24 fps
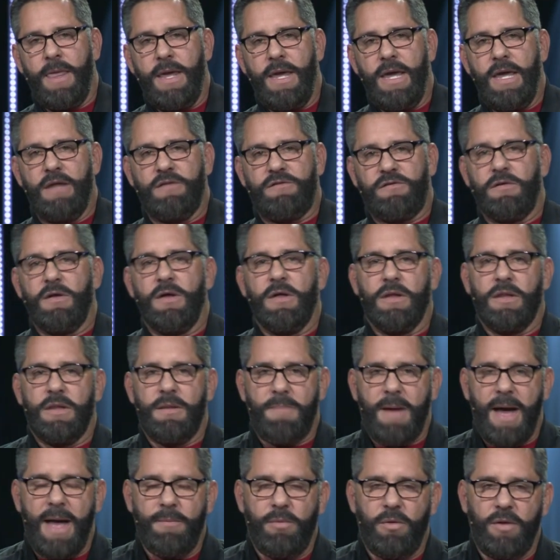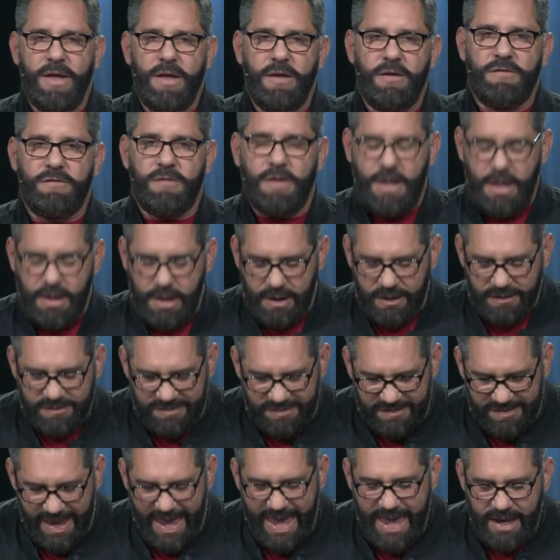It's the Bible is is
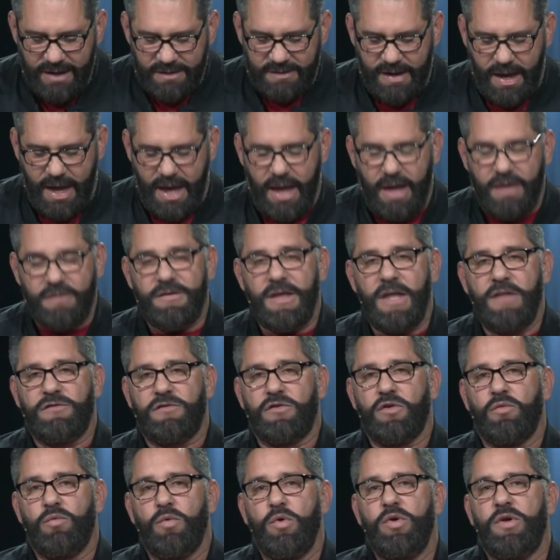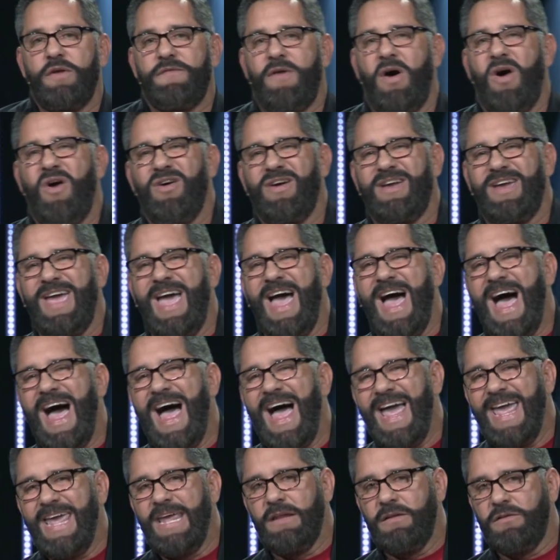saying to us it's the root of all
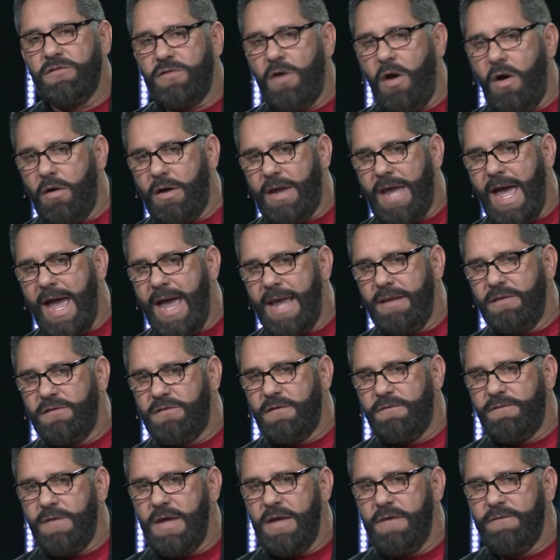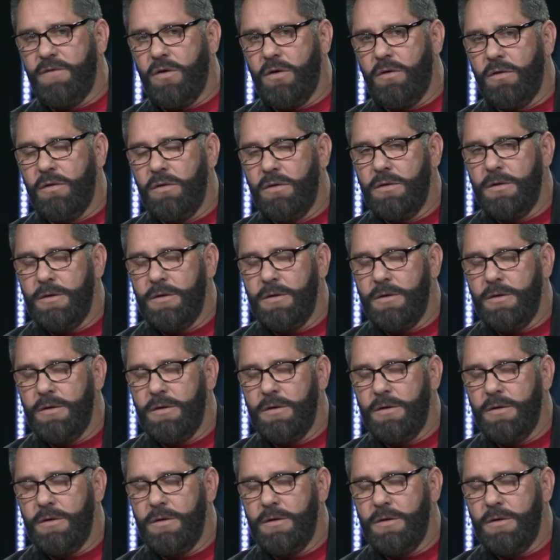kinds, all kinds of evil,